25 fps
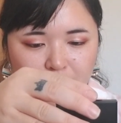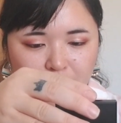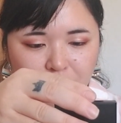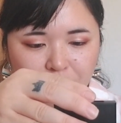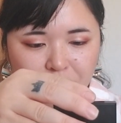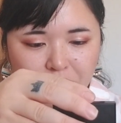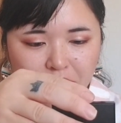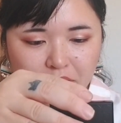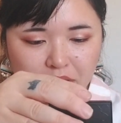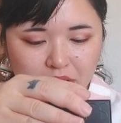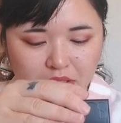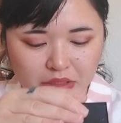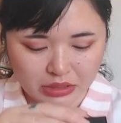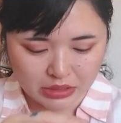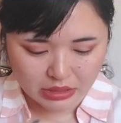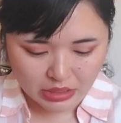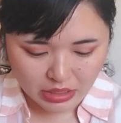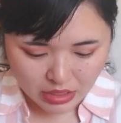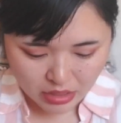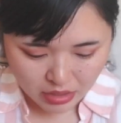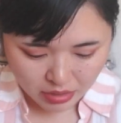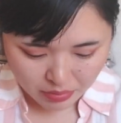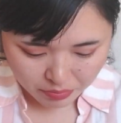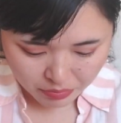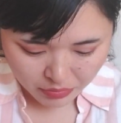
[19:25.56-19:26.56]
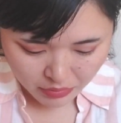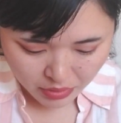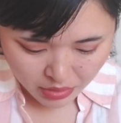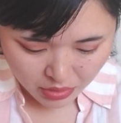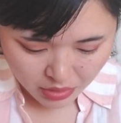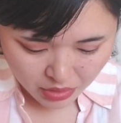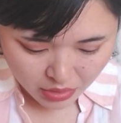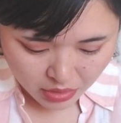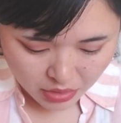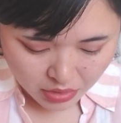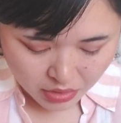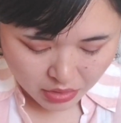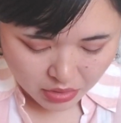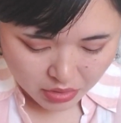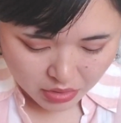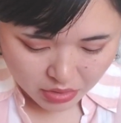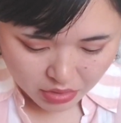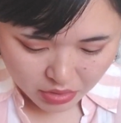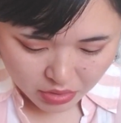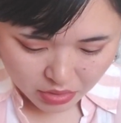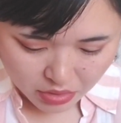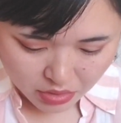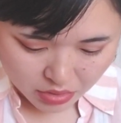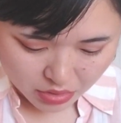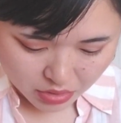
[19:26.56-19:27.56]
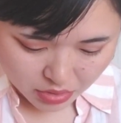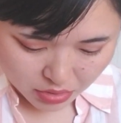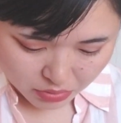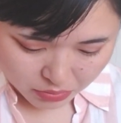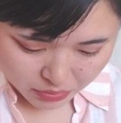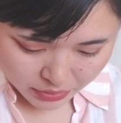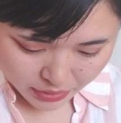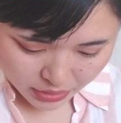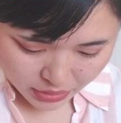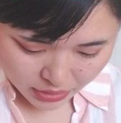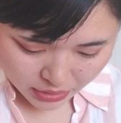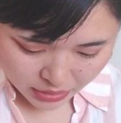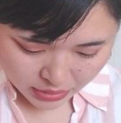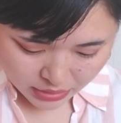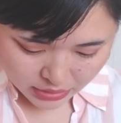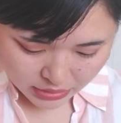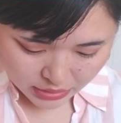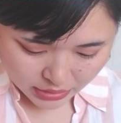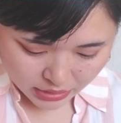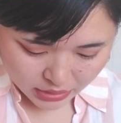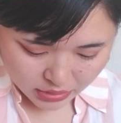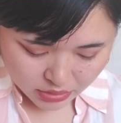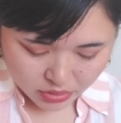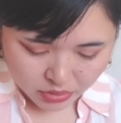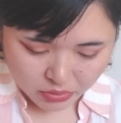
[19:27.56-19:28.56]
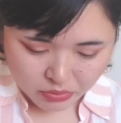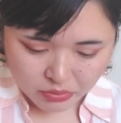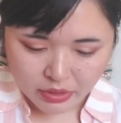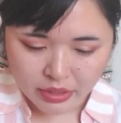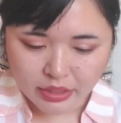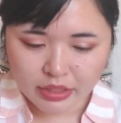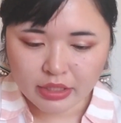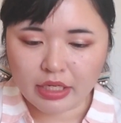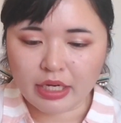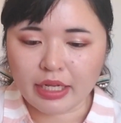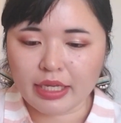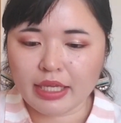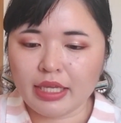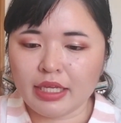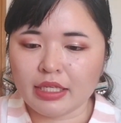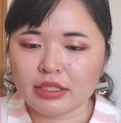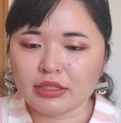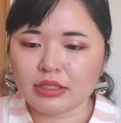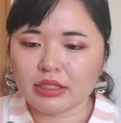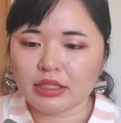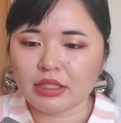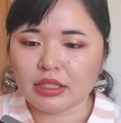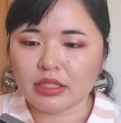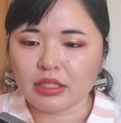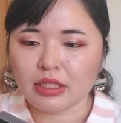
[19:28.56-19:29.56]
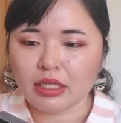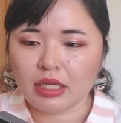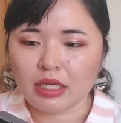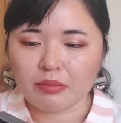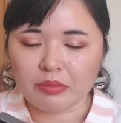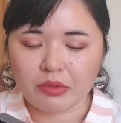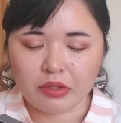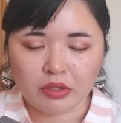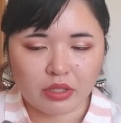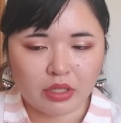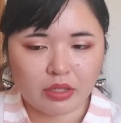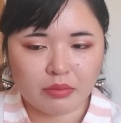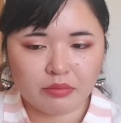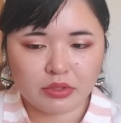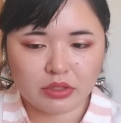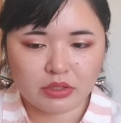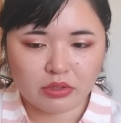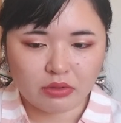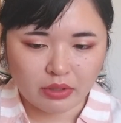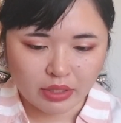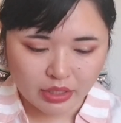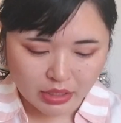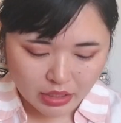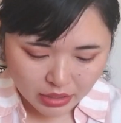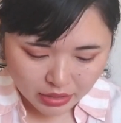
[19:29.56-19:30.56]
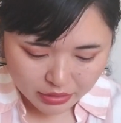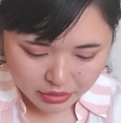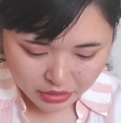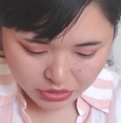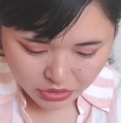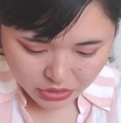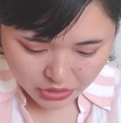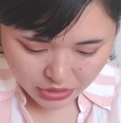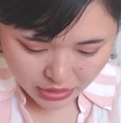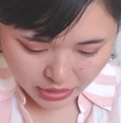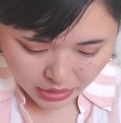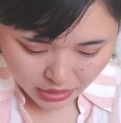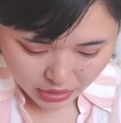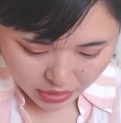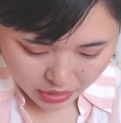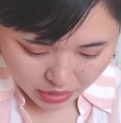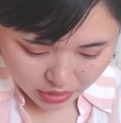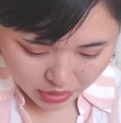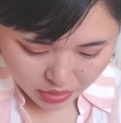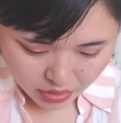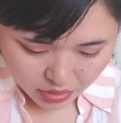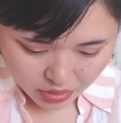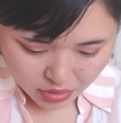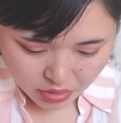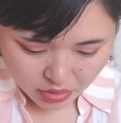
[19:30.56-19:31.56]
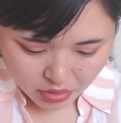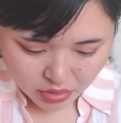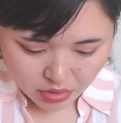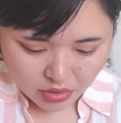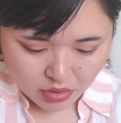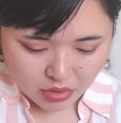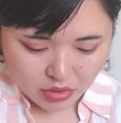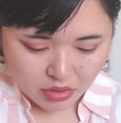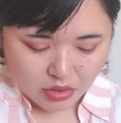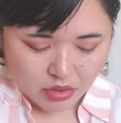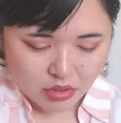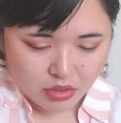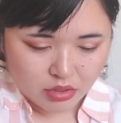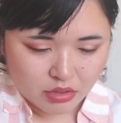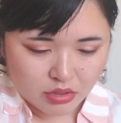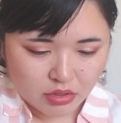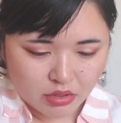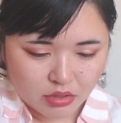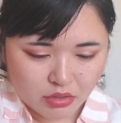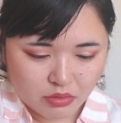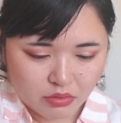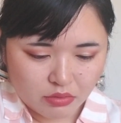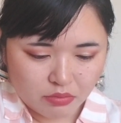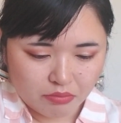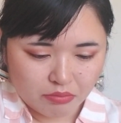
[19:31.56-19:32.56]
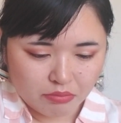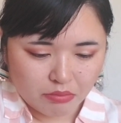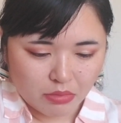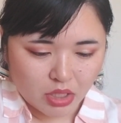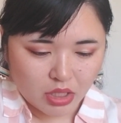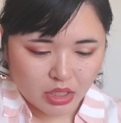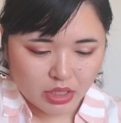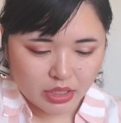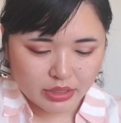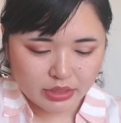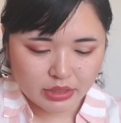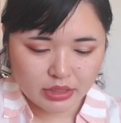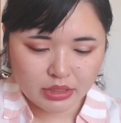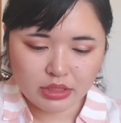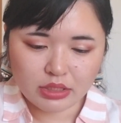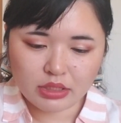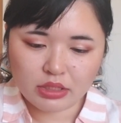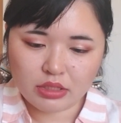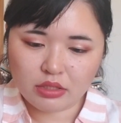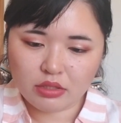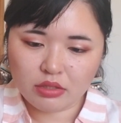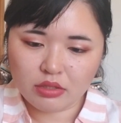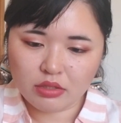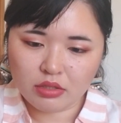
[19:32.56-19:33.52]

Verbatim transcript: greens. The only thing is I don't like that I can't see the name on them. So I got the shade Moss